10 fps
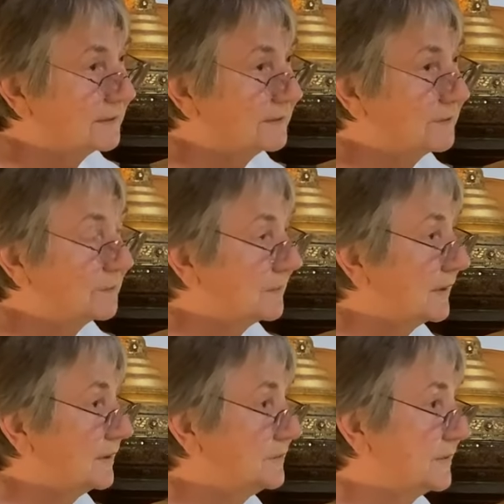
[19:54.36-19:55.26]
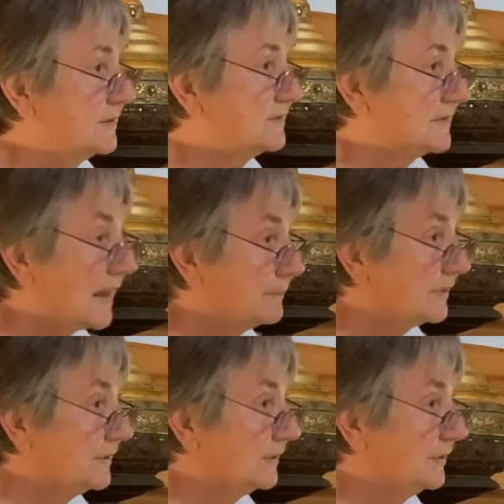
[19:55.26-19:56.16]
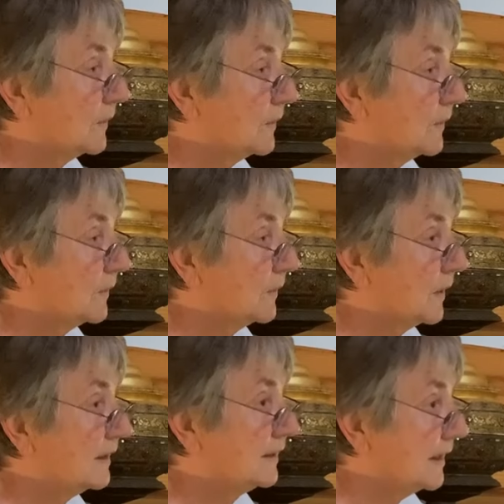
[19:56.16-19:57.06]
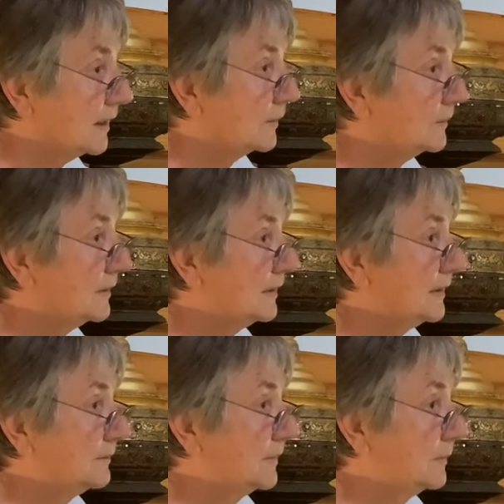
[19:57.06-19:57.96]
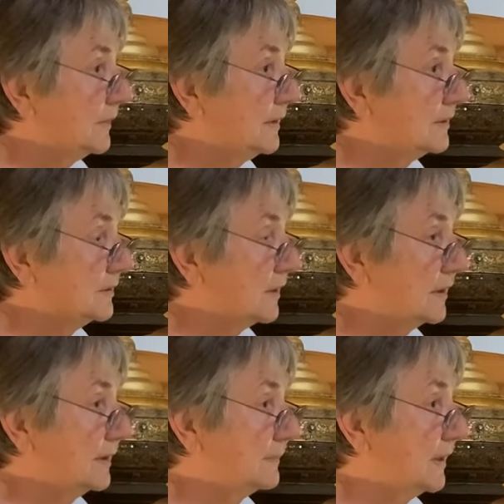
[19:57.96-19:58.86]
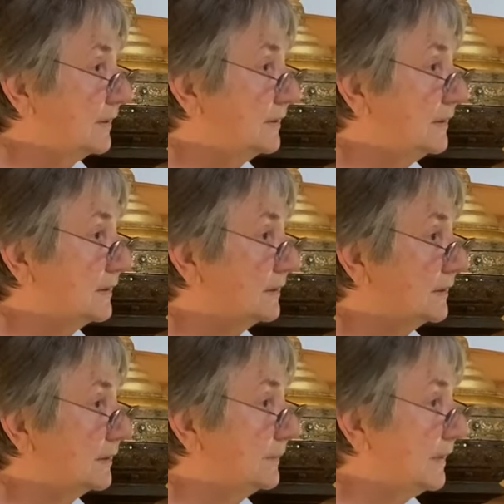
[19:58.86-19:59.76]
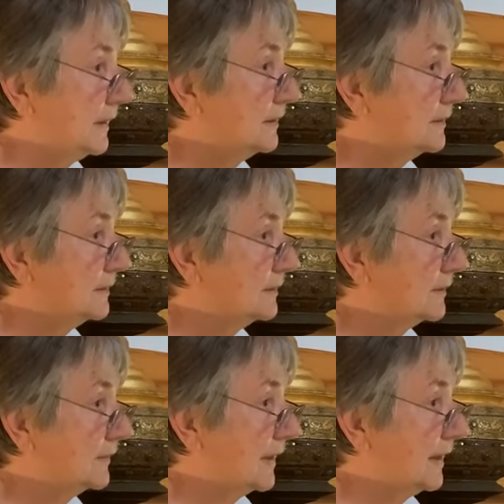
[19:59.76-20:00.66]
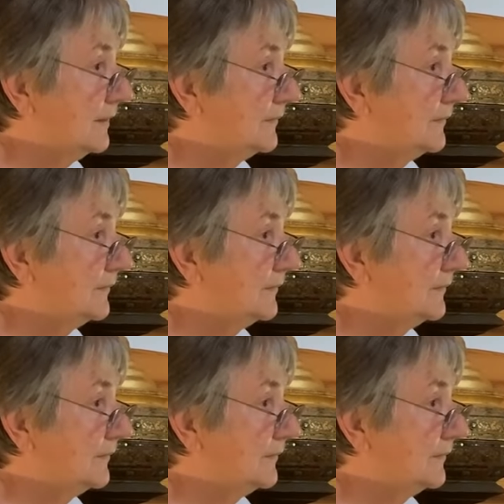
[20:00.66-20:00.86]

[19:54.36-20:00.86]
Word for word: don't want to address that particular part right now, but we can talk about it in a little bit, okay?